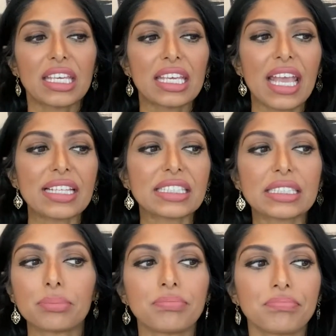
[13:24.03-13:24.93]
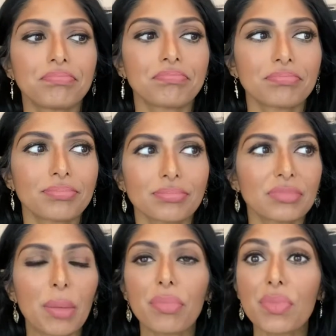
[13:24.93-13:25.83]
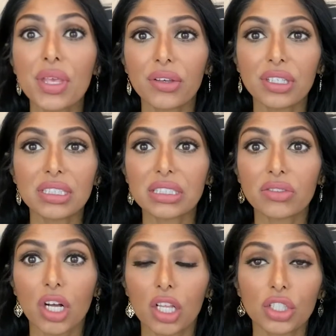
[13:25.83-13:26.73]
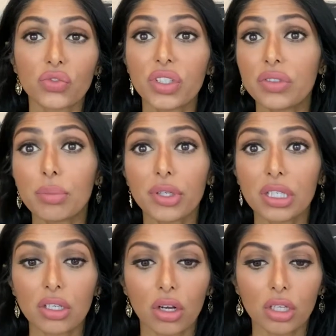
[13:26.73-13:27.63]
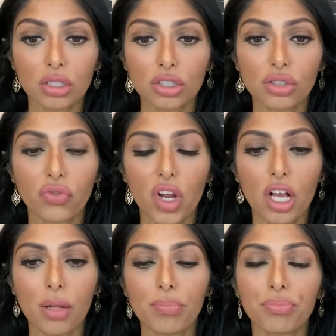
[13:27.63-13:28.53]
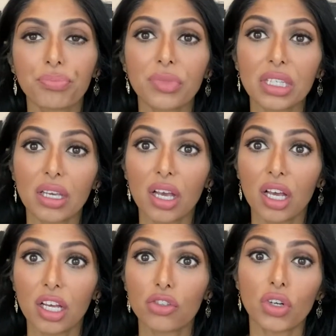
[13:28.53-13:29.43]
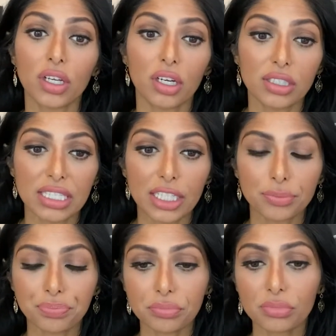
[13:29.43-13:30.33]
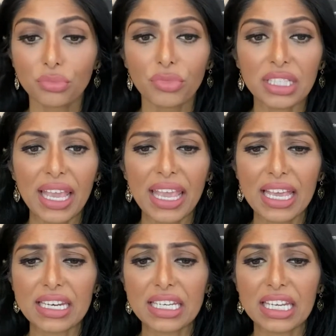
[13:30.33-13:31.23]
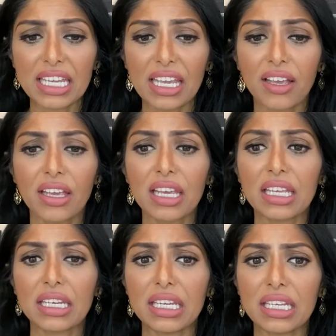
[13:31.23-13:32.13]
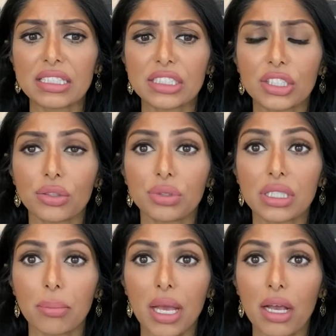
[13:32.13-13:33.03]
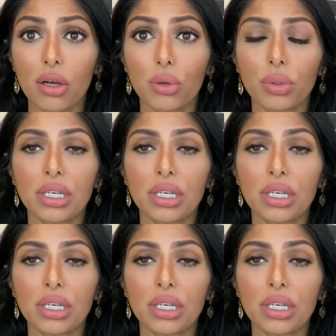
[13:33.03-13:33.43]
gets millions of dollars, $50 million from a drug cartel. And he needs to somehow